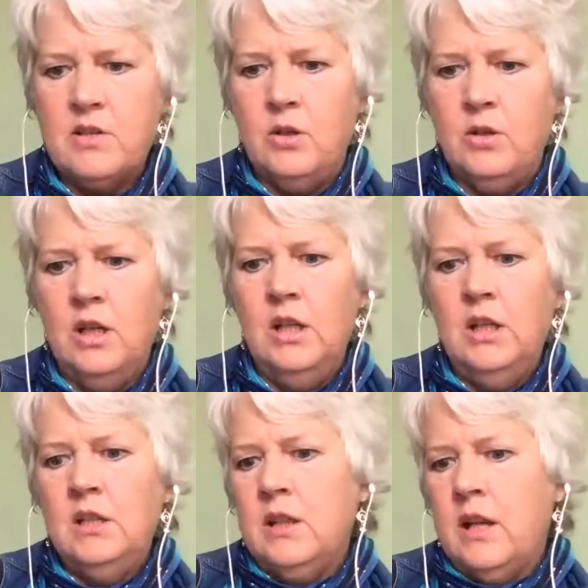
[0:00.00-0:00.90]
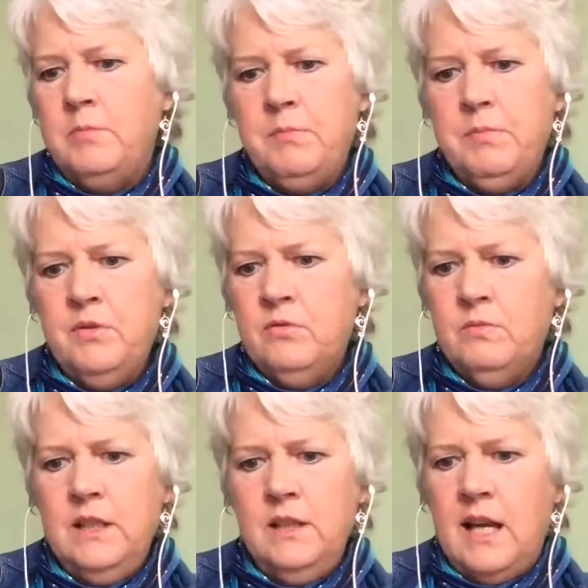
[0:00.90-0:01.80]
So a lot of people don't
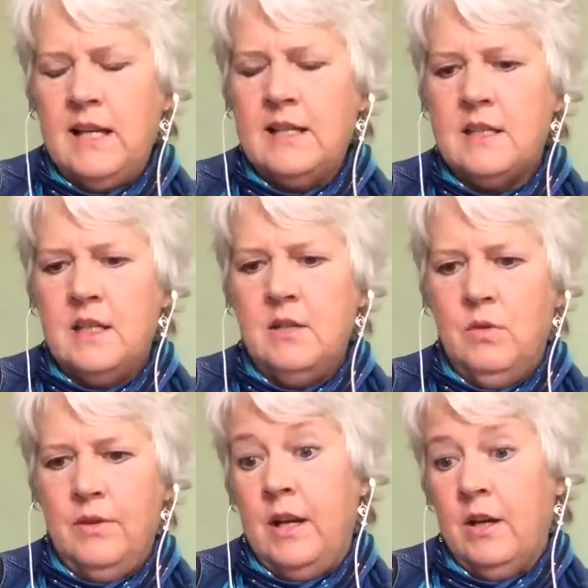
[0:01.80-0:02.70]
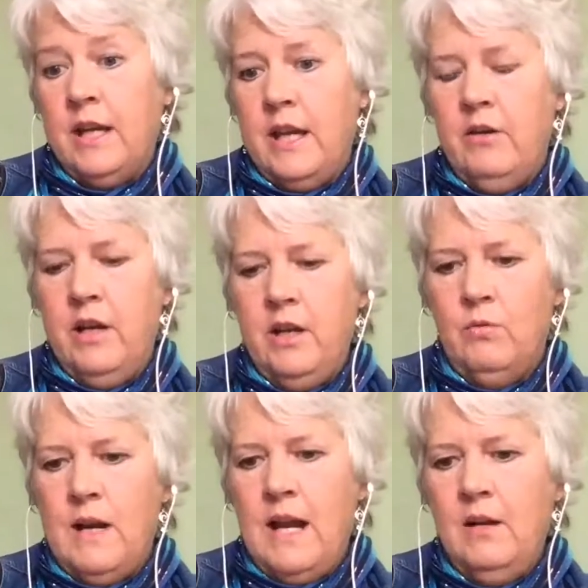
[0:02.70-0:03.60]
realize that what they're carrying
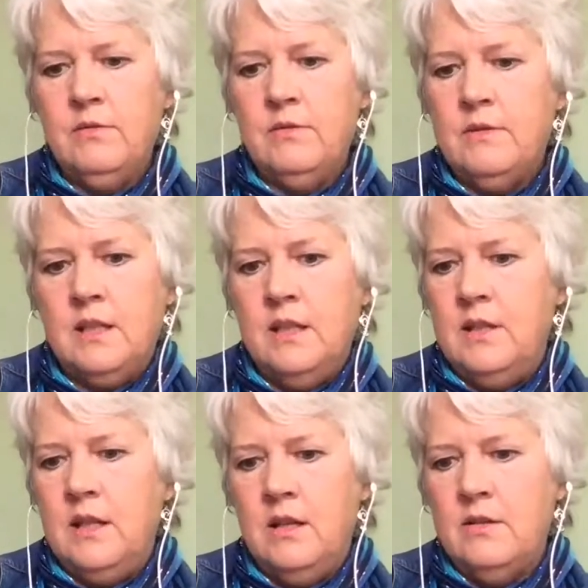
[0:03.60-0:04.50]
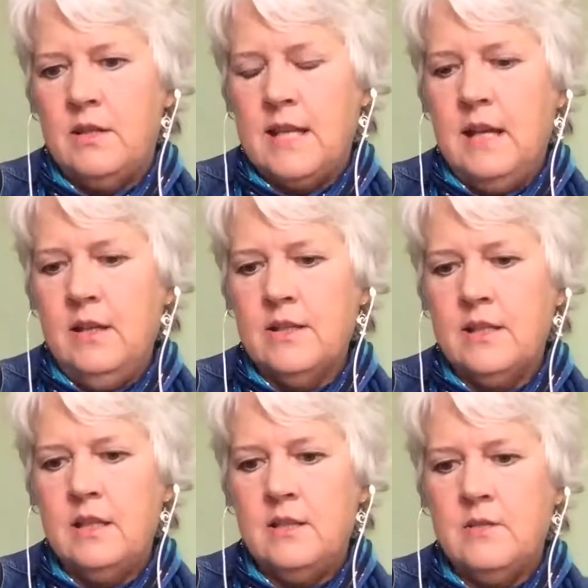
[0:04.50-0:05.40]
around in their
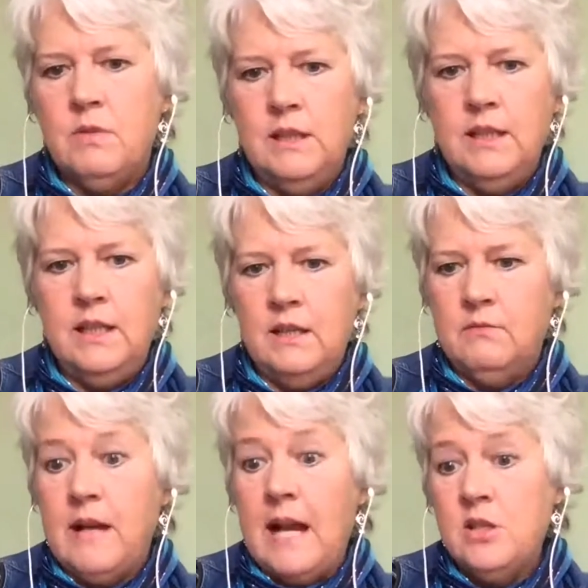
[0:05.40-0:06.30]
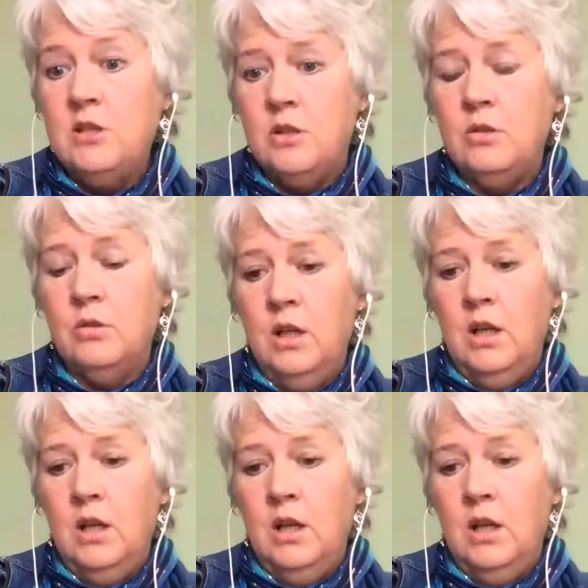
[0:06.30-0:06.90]
cells is really a residue